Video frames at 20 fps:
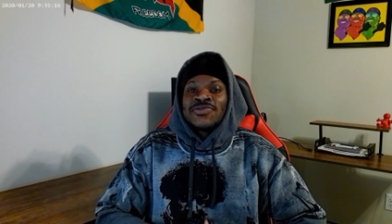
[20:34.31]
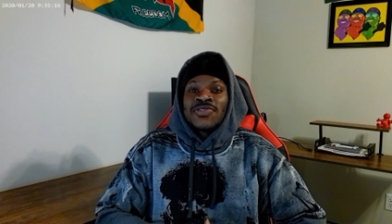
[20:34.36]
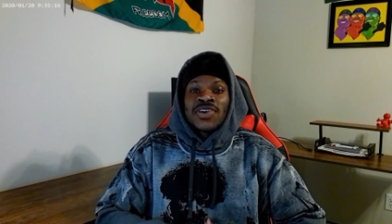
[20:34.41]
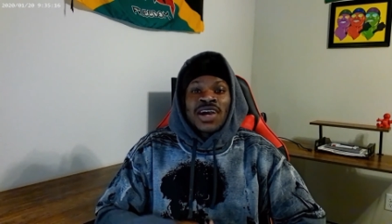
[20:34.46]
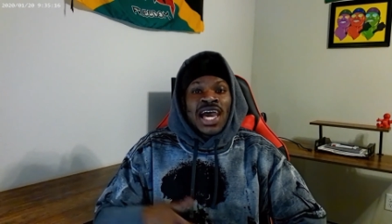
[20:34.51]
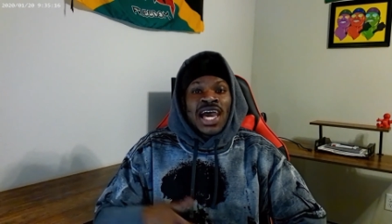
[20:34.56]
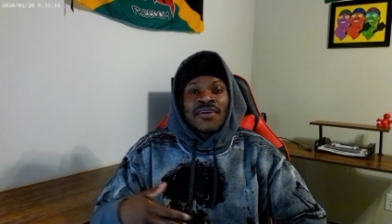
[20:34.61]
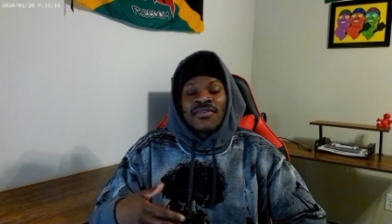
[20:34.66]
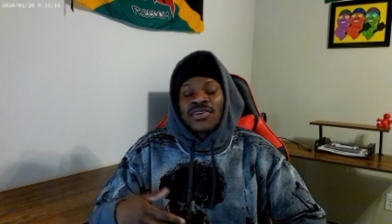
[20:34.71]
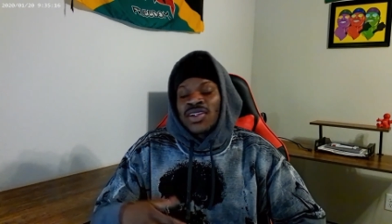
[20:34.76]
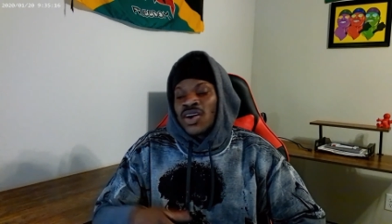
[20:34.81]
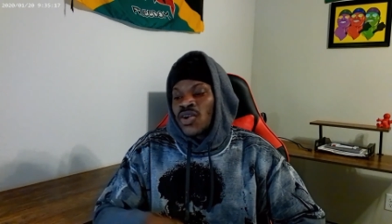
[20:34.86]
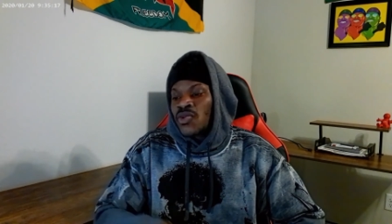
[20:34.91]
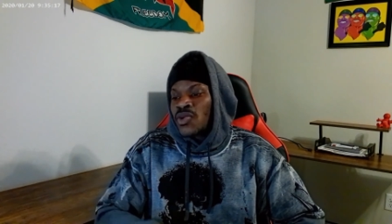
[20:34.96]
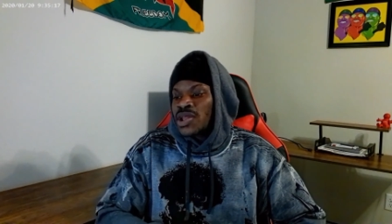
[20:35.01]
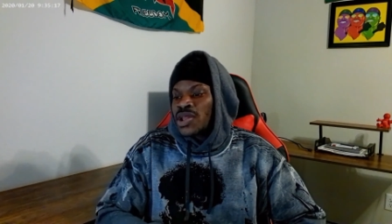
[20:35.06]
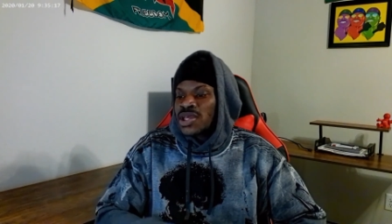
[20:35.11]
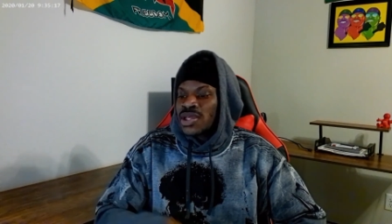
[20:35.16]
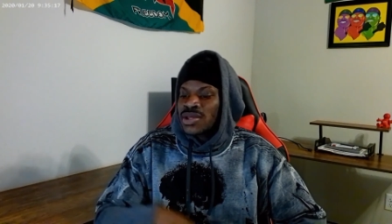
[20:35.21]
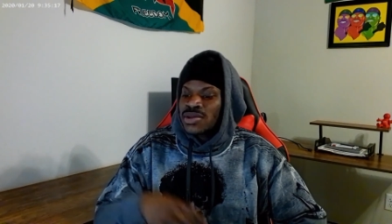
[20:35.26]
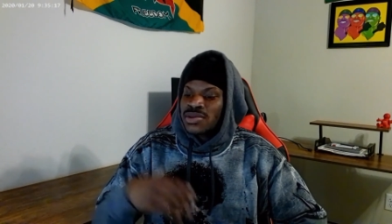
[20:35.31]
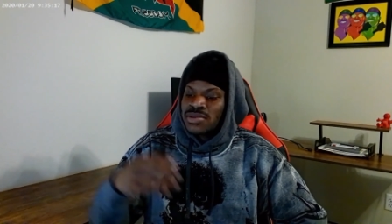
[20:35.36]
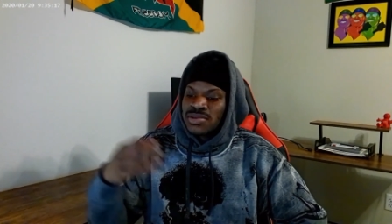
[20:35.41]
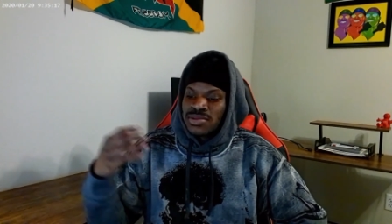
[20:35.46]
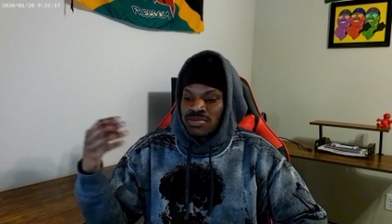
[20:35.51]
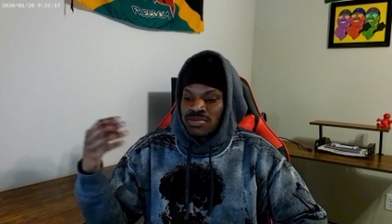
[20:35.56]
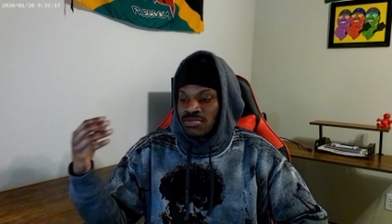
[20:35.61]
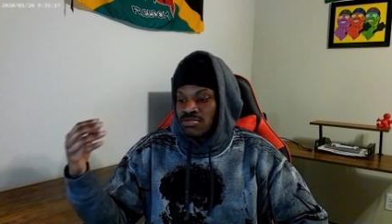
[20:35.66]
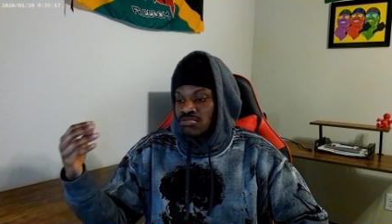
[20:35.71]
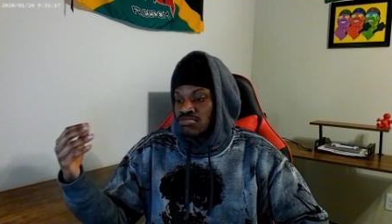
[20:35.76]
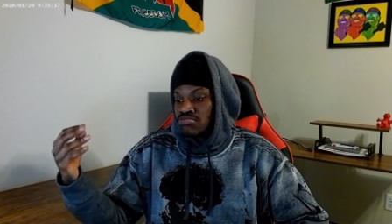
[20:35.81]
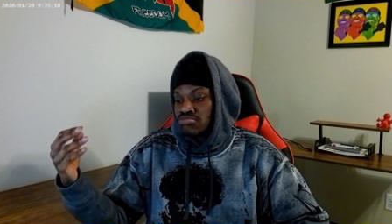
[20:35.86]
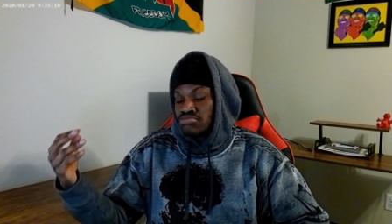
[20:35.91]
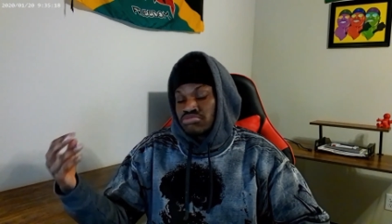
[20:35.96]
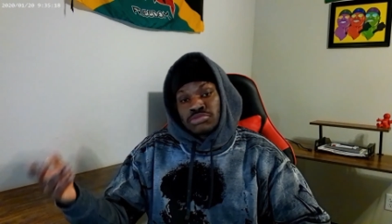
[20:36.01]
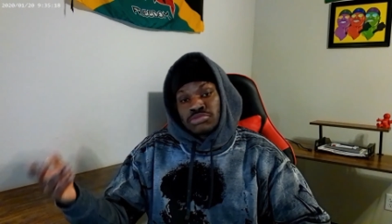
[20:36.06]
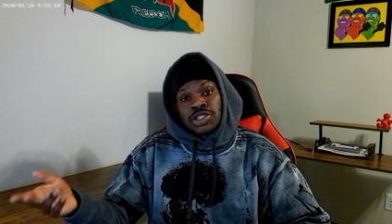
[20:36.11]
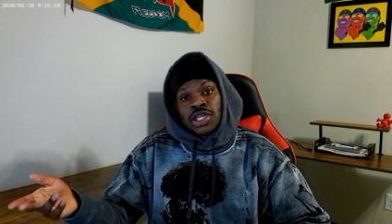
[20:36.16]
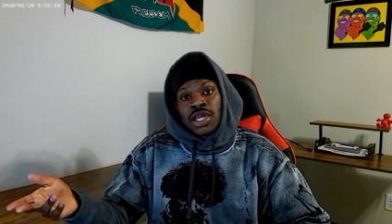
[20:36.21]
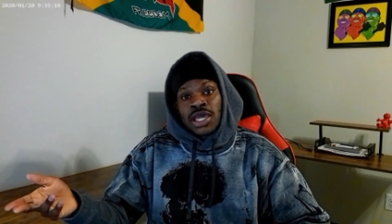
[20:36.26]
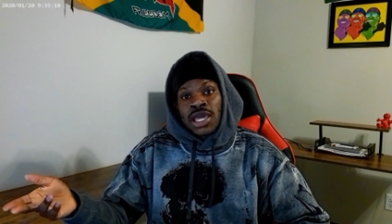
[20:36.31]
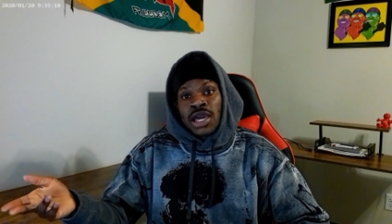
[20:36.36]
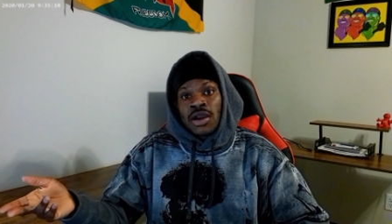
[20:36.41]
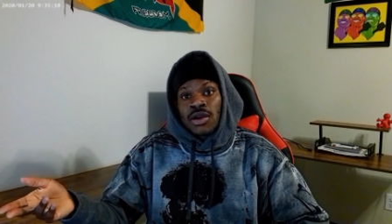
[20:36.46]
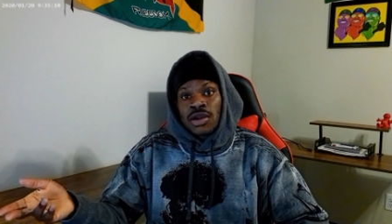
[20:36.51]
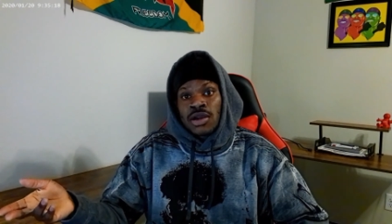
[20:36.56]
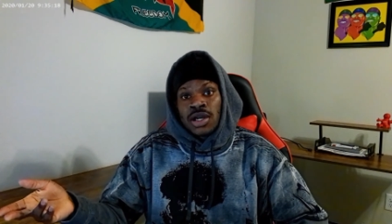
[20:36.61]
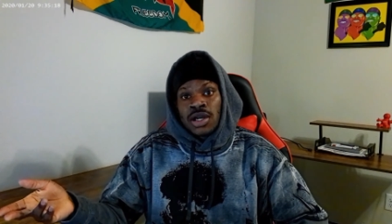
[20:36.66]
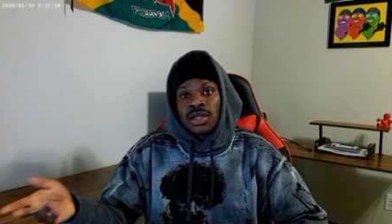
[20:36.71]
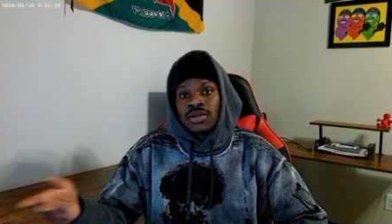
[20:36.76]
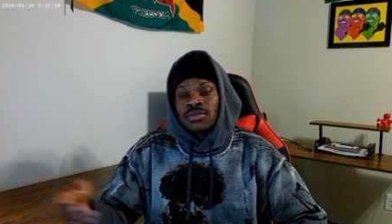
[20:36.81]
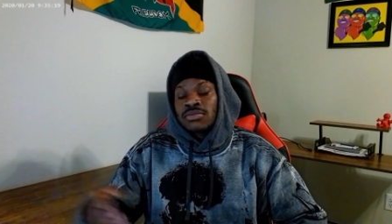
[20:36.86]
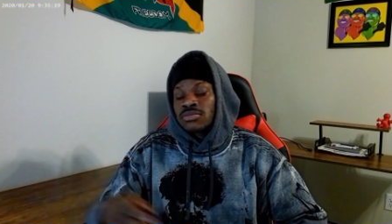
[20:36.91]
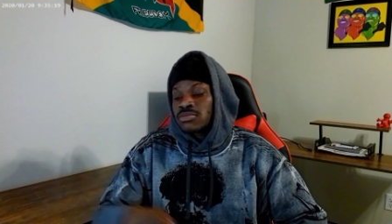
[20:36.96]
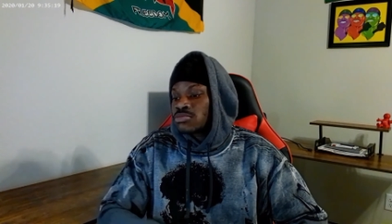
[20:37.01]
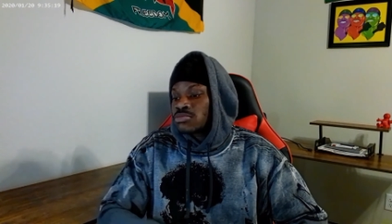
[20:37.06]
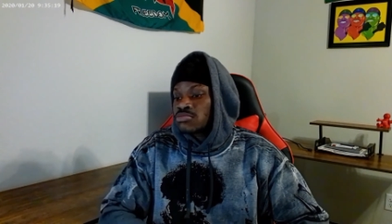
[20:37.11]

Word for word: If y'all haven't already, check out Cut,